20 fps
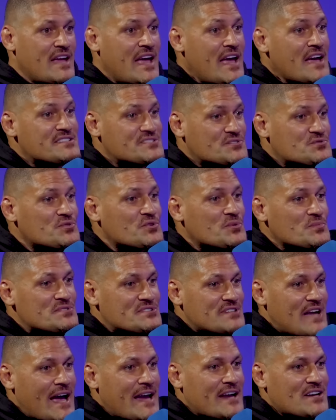Yeah, that's what I'm
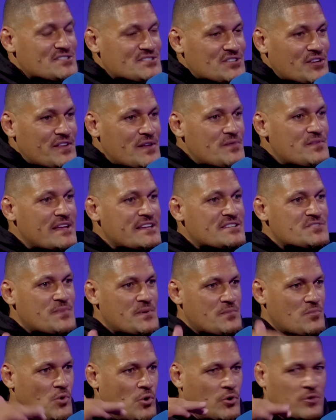saying. So there needs to
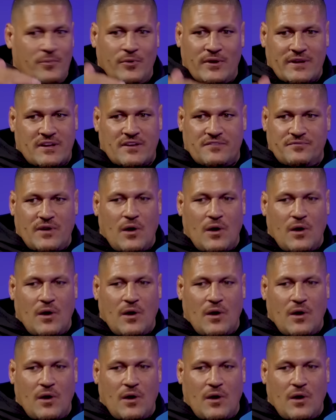be more like